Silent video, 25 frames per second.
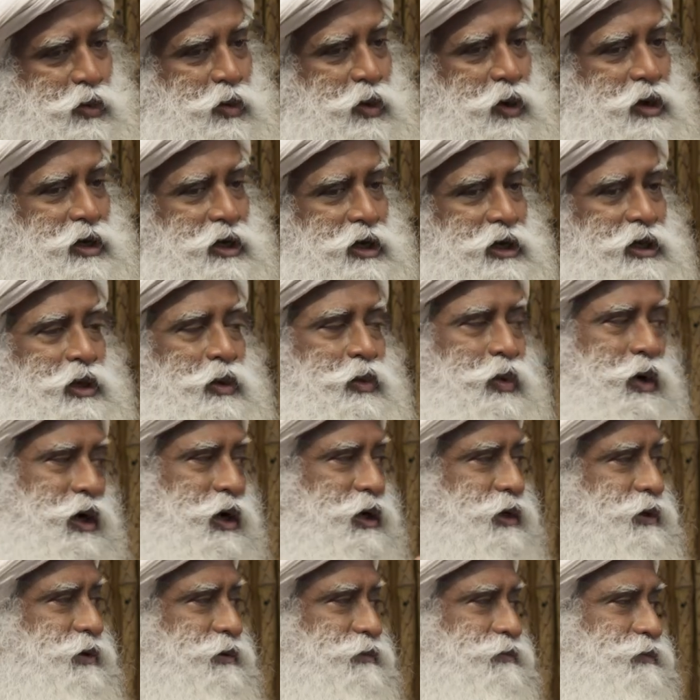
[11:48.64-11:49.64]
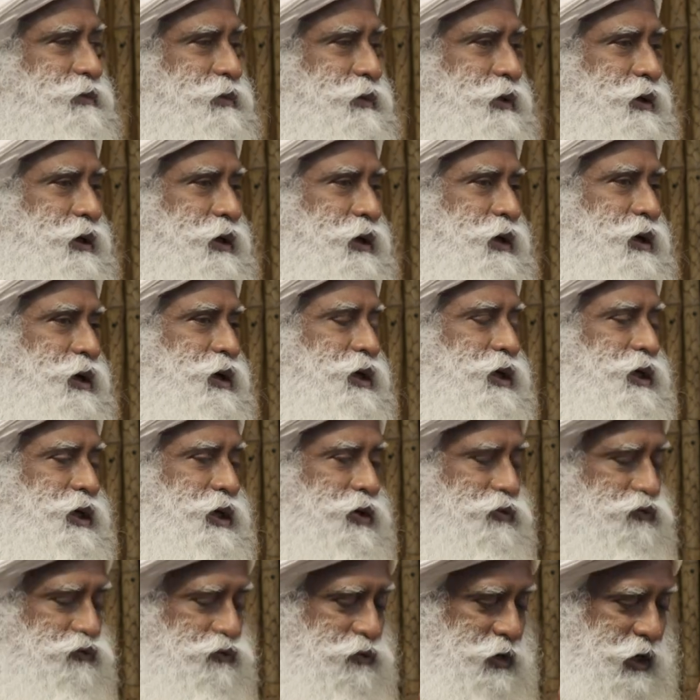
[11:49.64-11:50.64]
you want in the world.
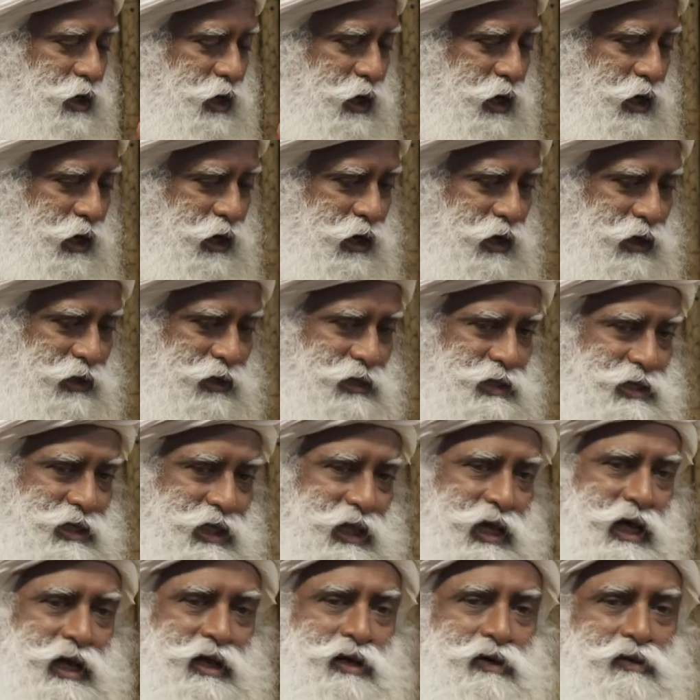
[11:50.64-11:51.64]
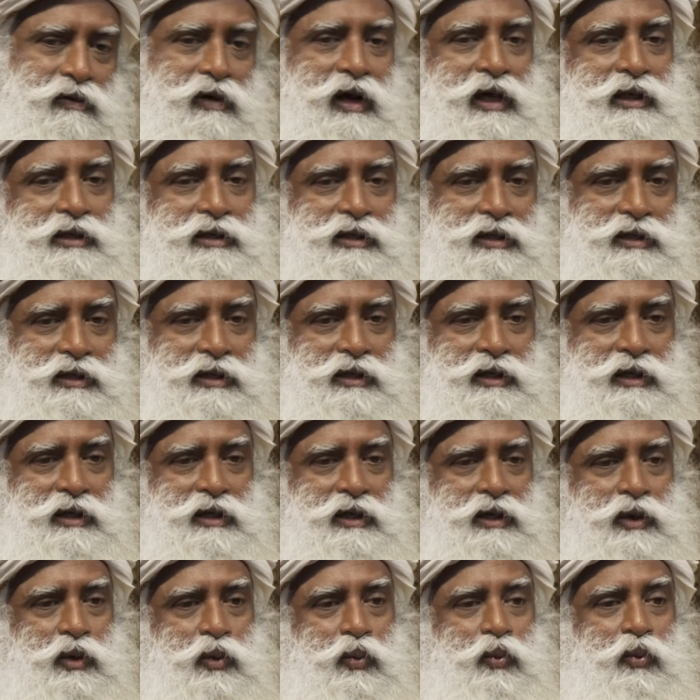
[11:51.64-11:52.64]
If we handle this land right,
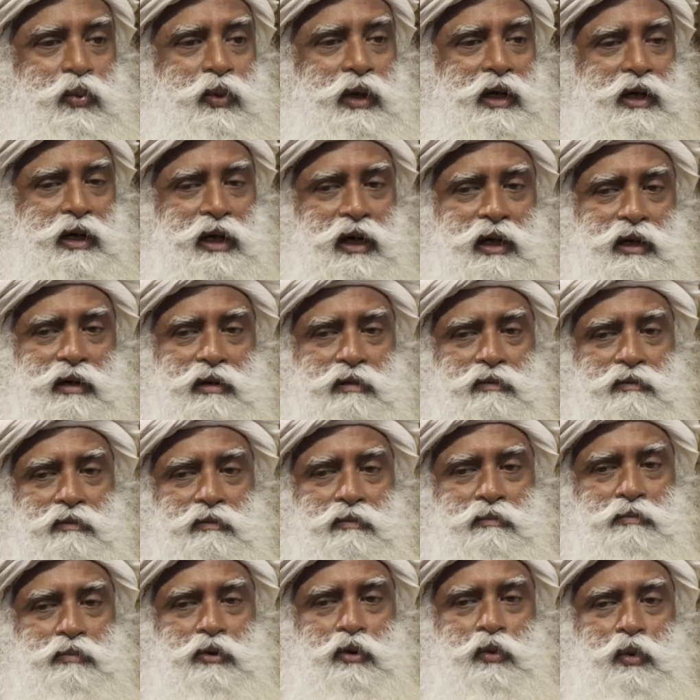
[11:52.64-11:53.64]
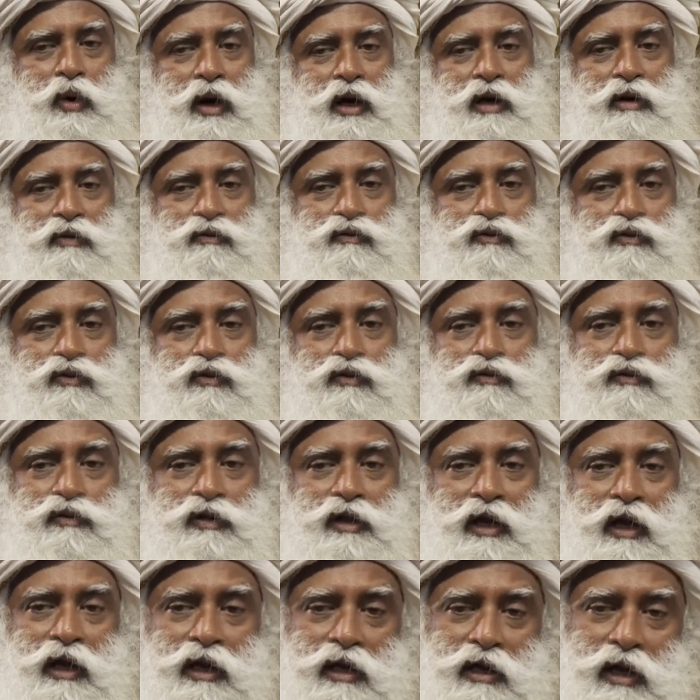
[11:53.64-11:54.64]
we can provide food
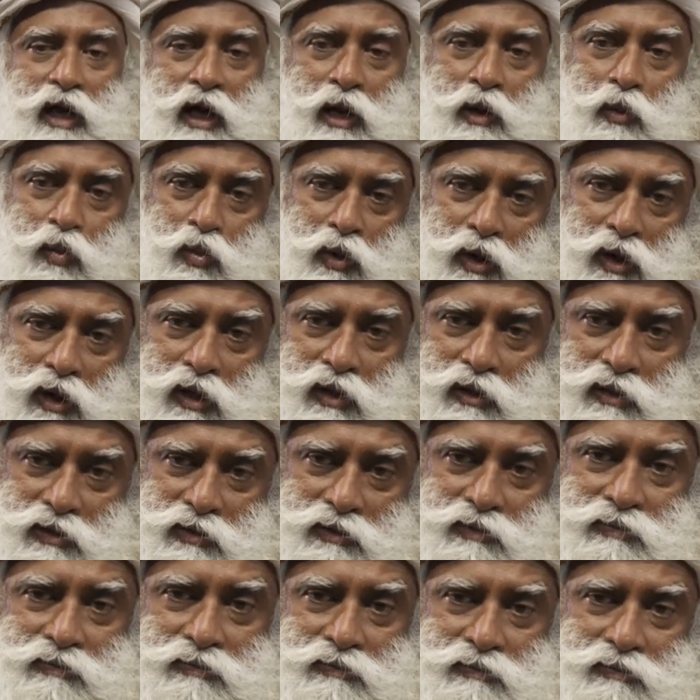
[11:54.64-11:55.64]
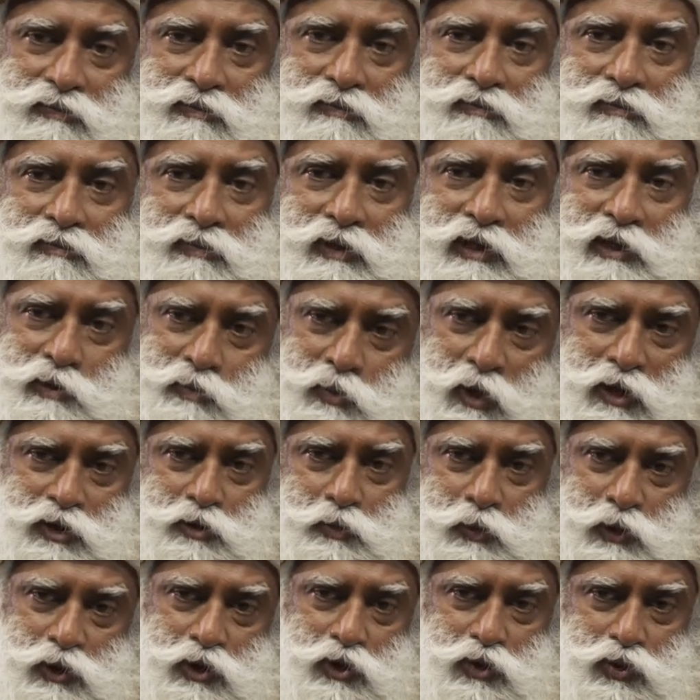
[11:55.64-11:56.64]
for the entire world. It's
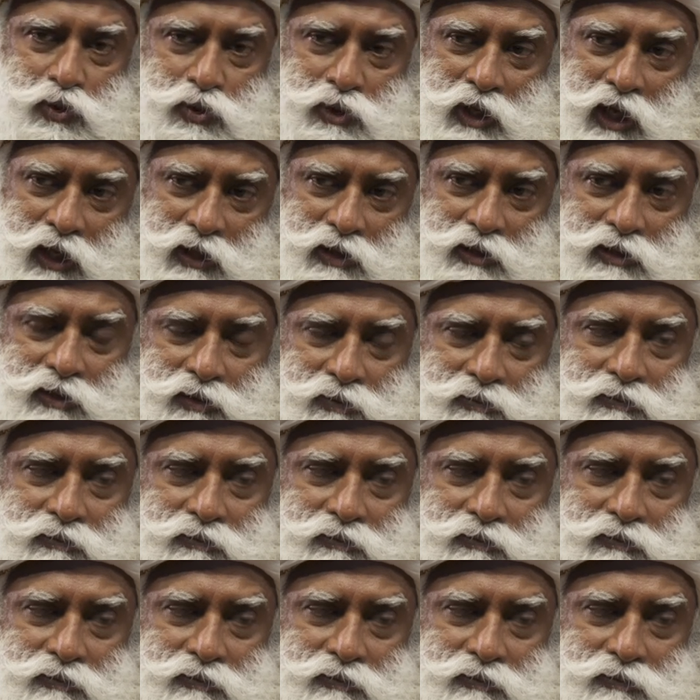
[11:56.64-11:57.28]
possible to do that.